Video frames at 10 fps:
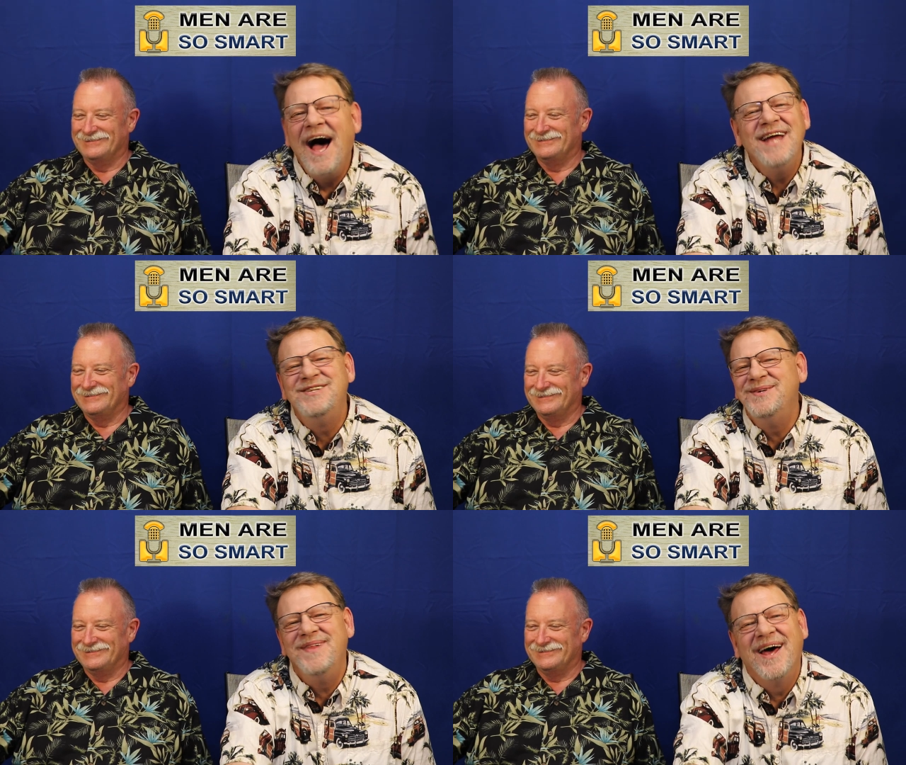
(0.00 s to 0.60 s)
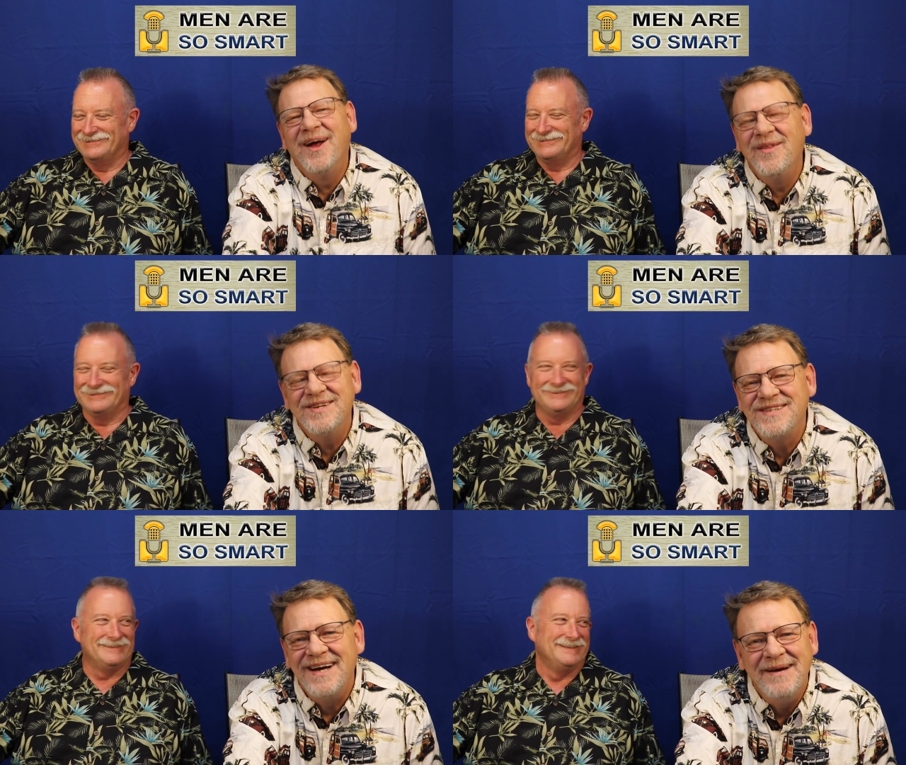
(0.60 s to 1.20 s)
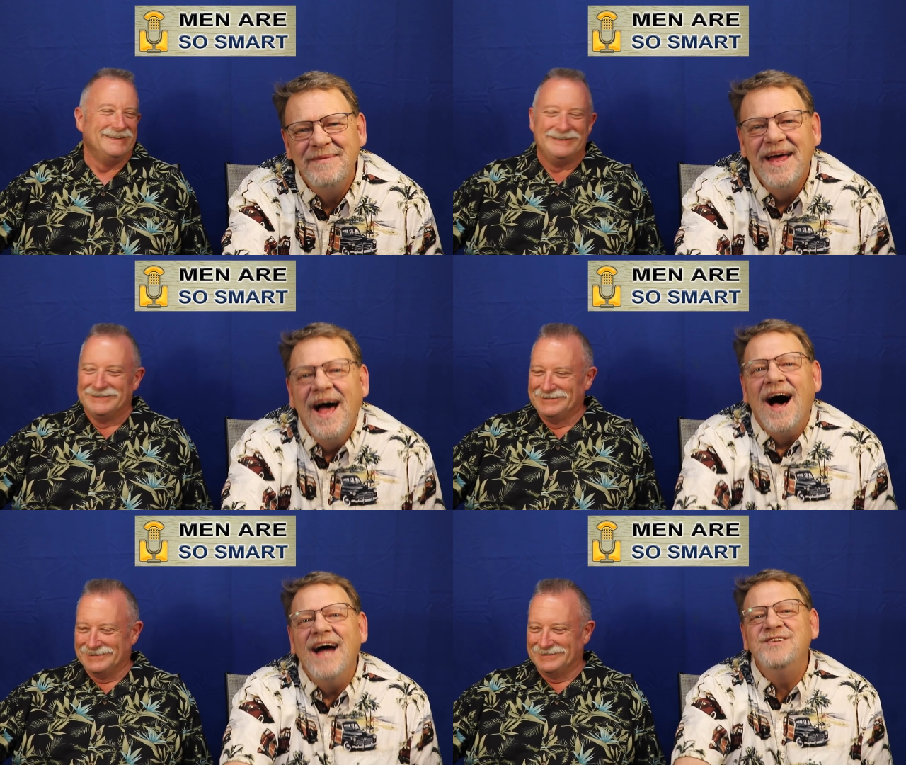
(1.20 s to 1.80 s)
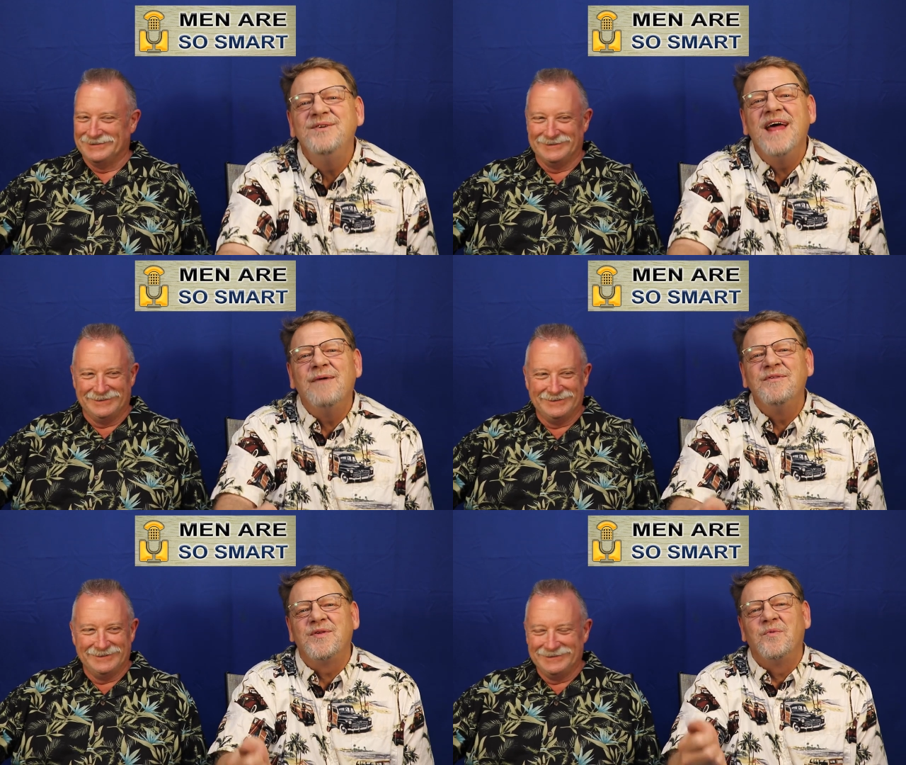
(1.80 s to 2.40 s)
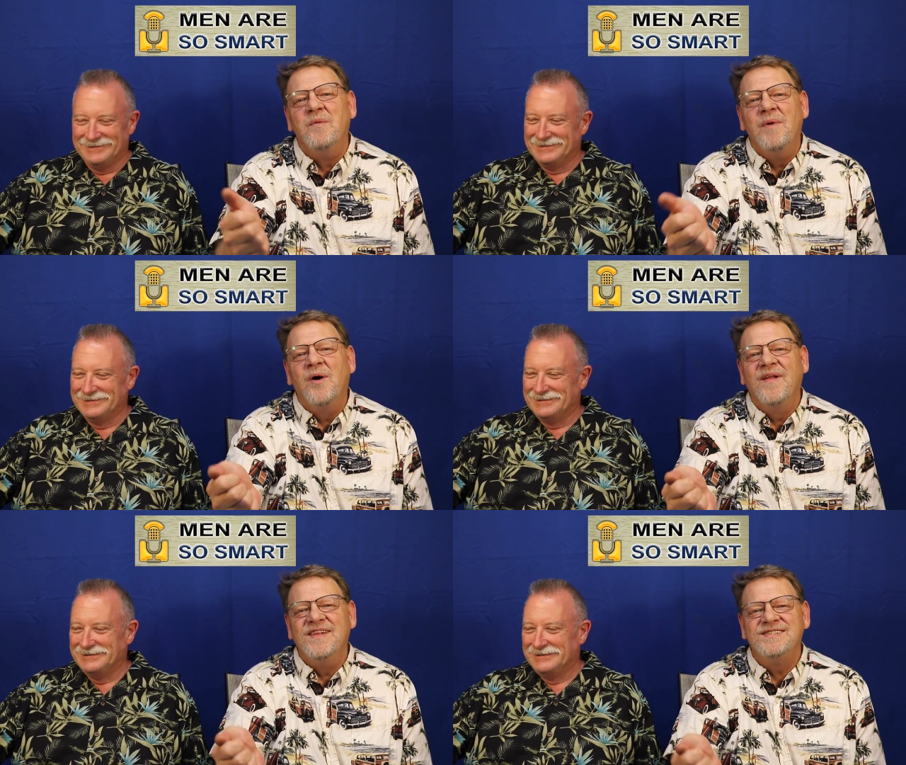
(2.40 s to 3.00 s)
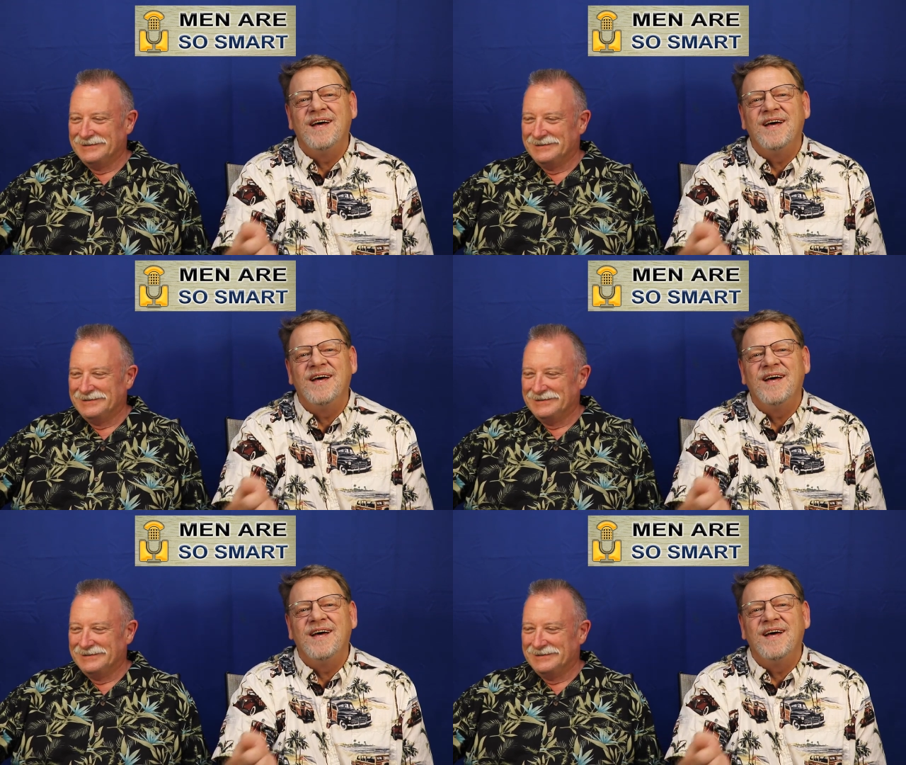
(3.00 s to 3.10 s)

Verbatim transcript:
Speaker 1: I do that all the time. I do that with the remote on the